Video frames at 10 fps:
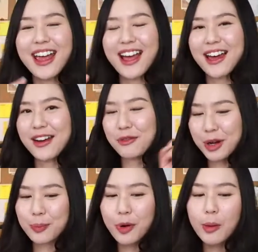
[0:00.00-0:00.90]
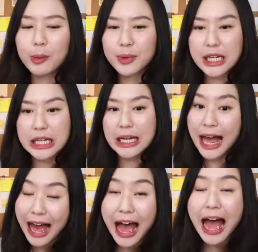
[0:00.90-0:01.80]
and we probably
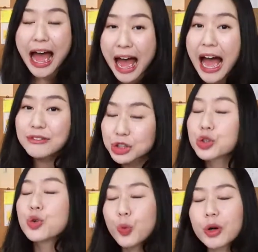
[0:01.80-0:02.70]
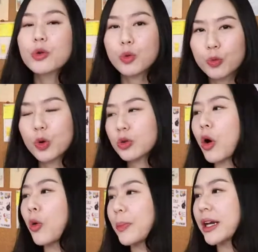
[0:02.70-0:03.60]
have to we'll
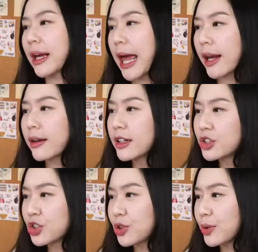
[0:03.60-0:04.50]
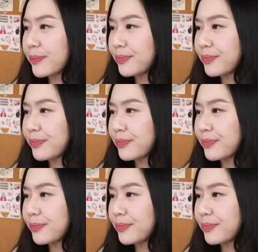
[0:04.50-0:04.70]
open again soon